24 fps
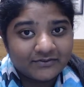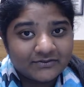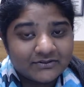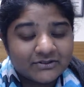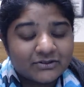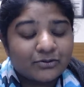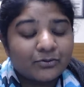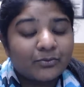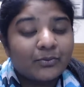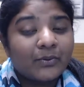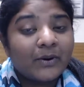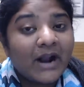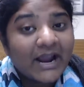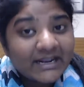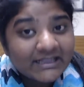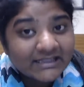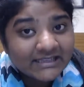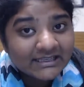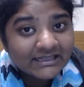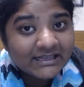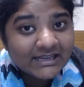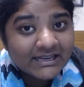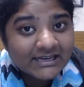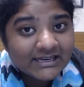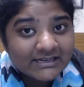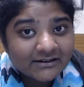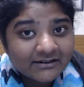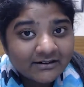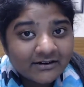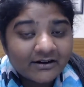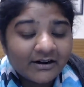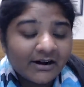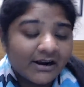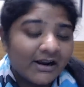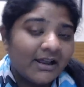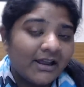So write the
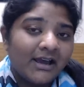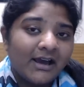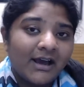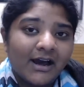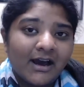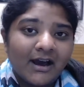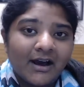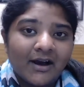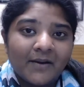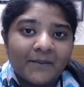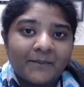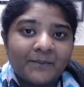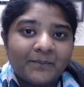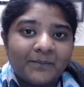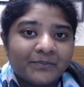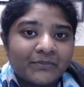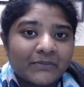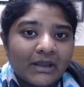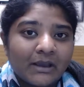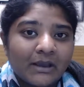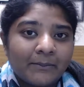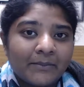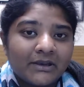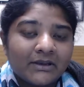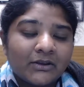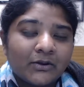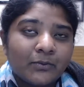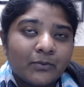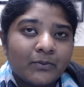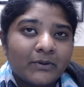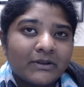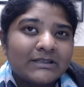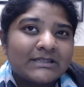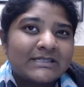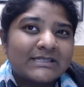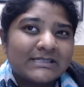letter. I mean, you
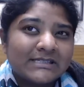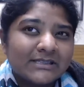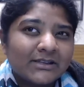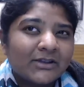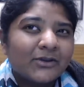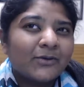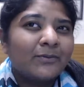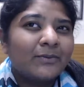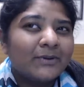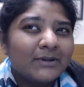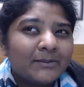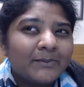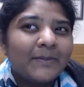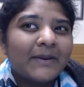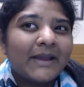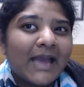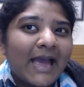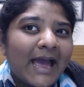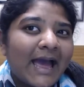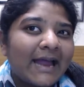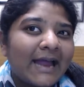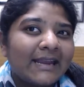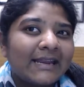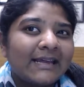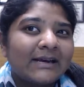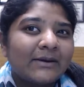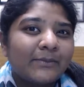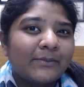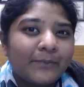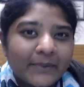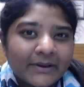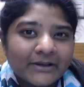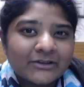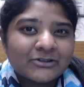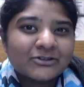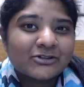will be adding a
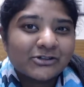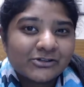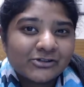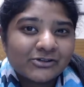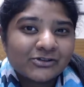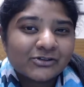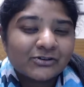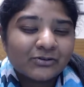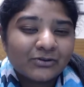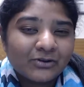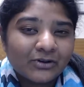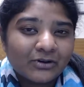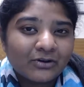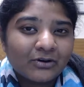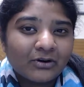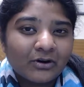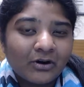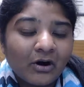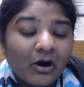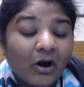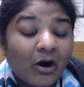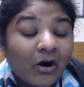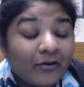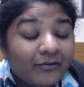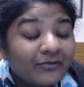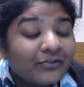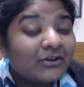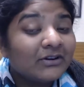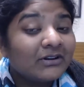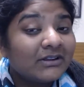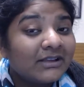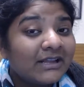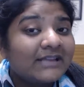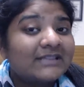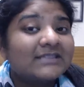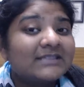picture to your of your
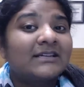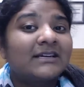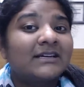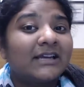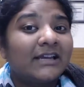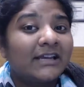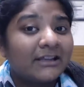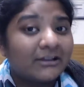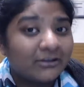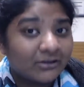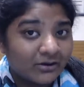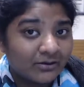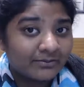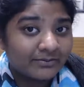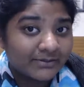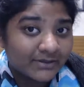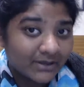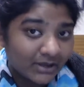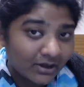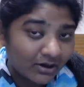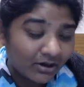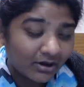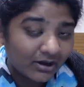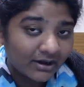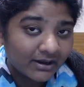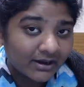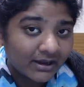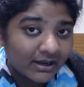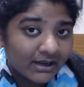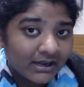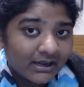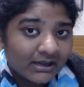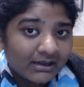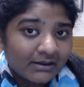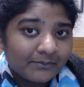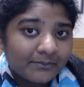letter in your blog,
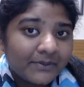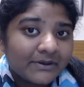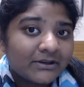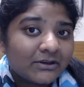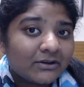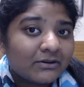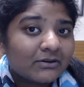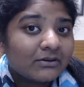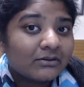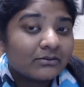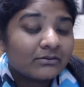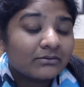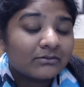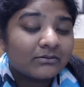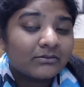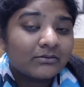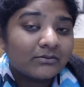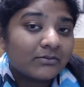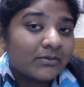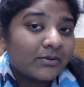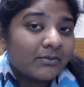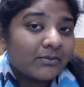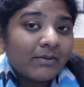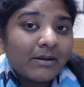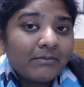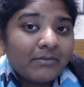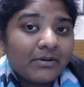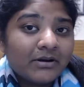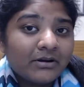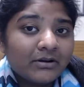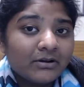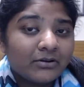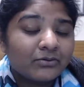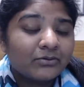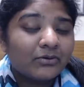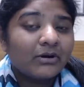but remember,
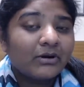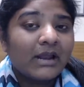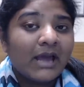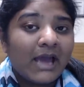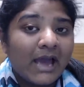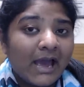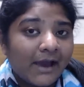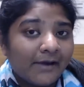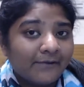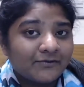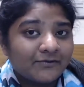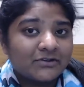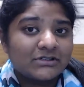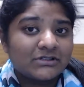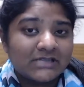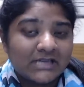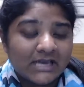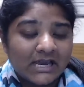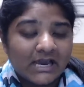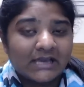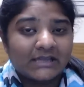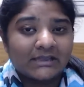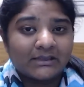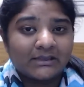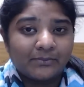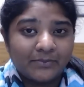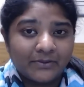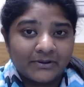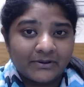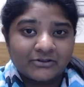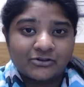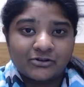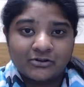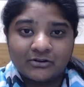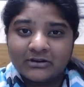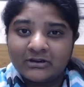you don't have to take the
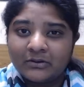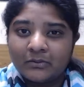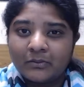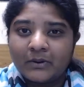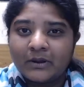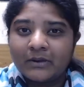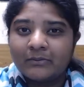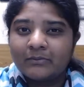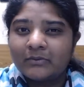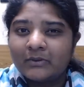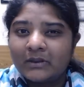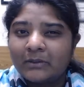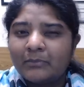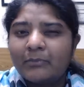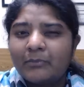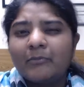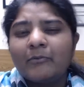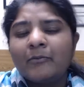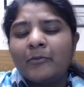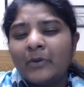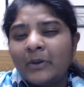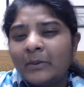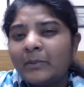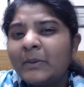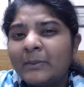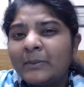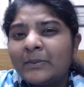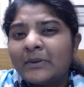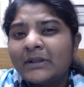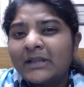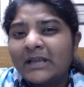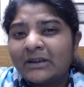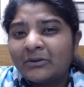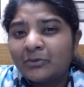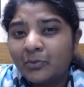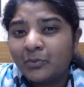picture in a way that where people
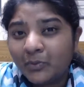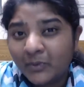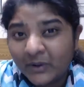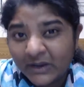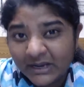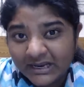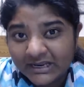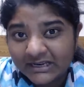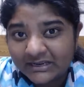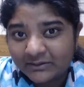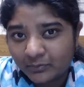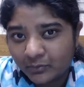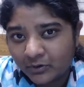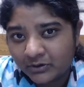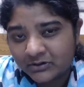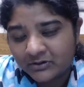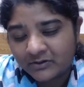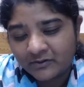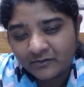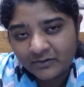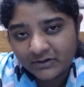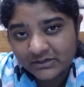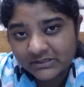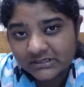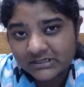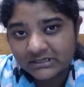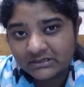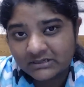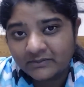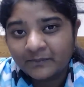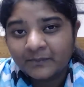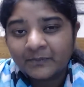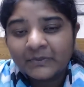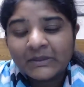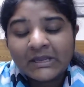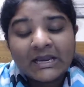can read what you've written.
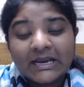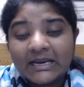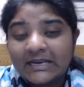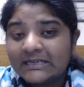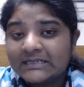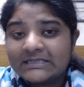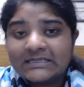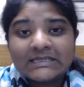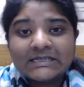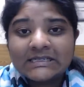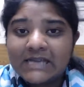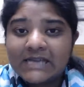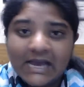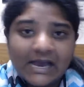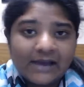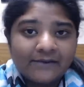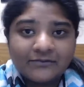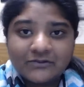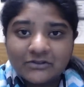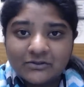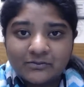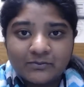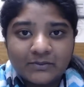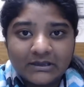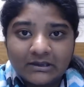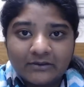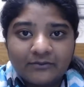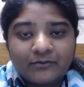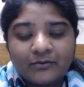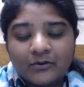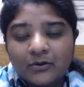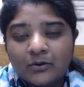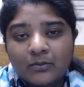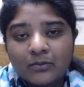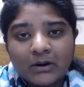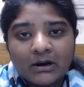It doesn't have to be, if
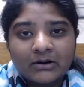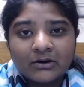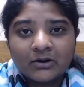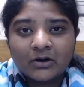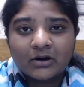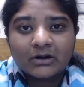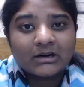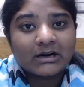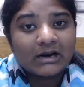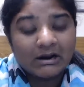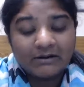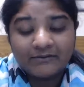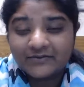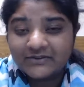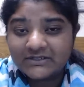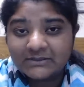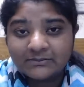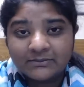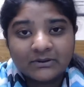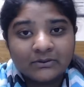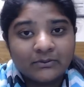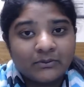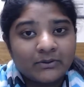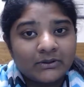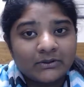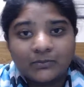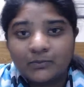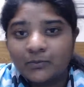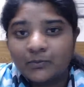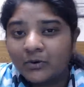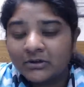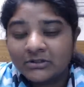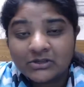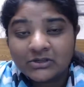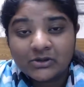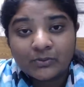you are not comfortable with
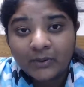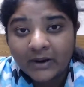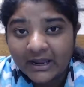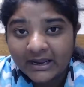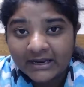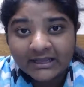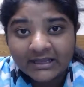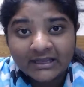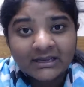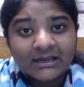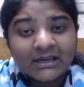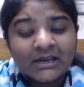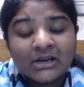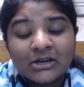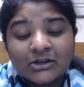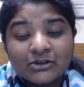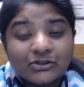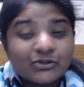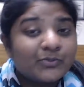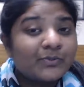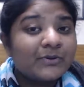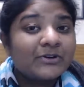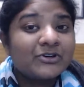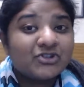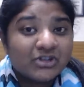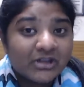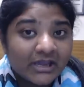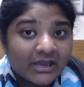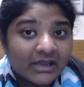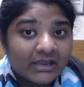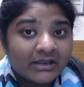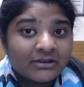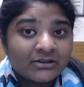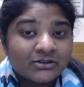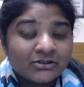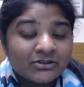what you're writing, to be
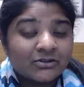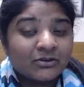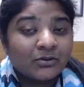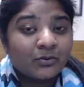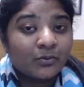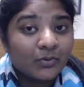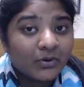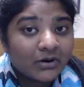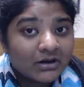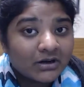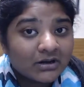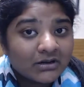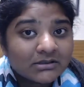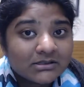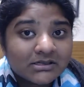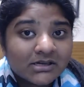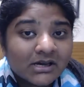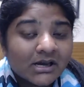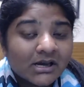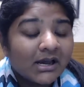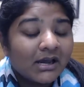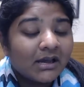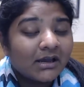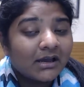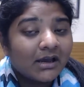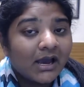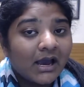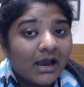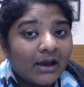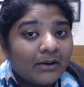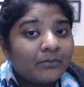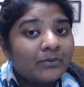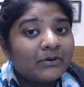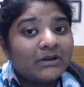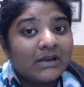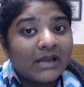shared to the world. I
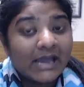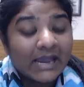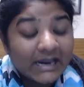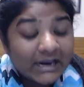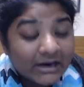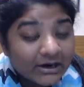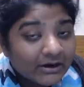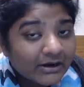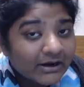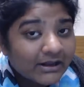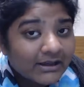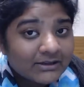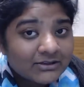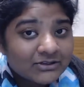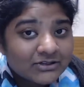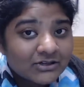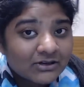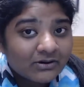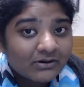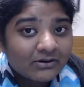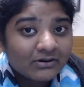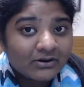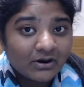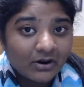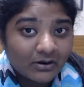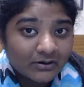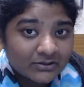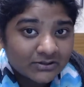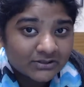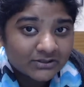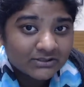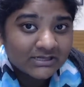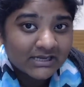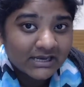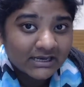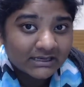would encourage you not to
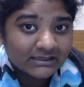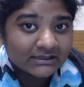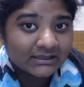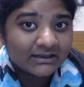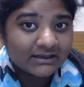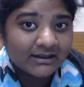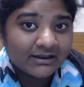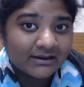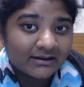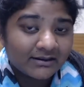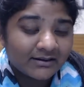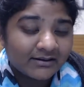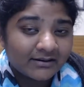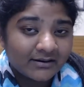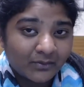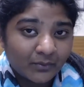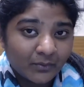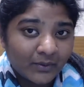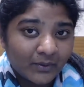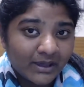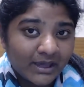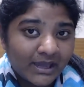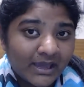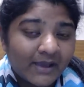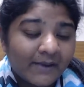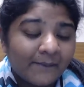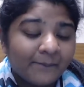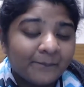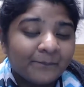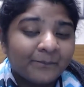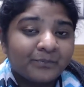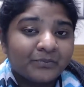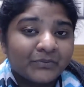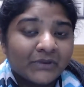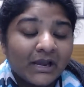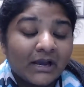take the letter in a way,
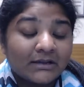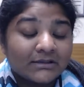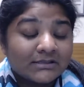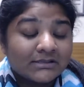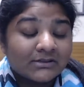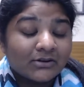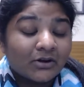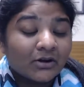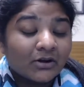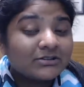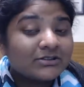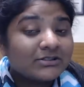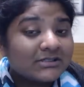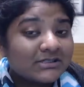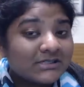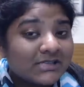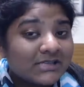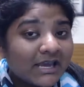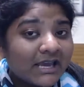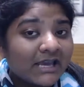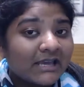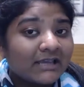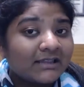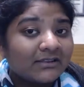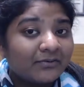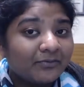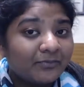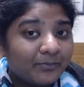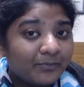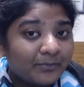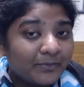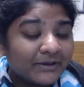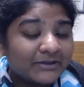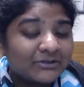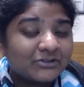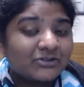not to take the
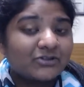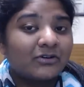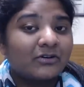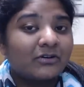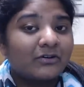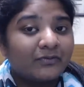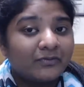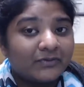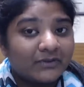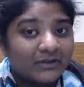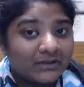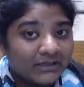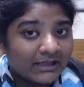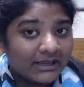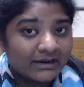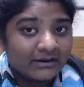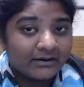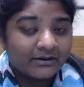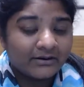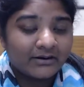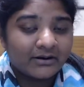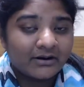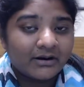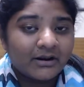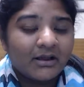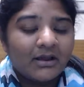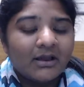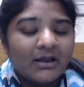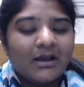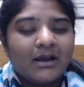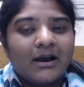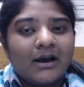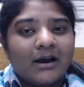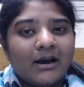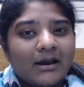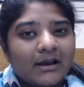picture of the letter
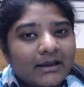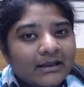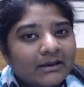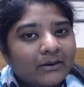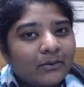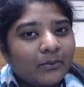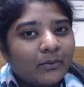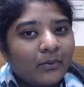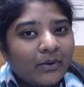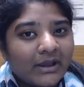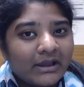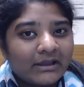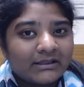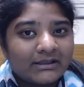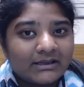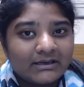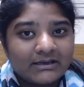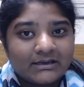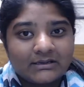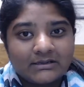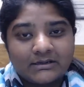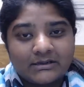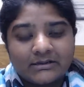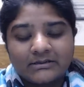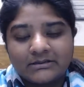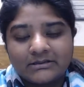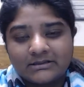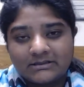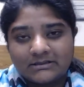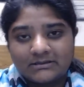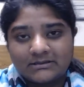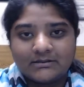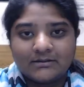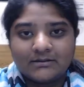in a way that it is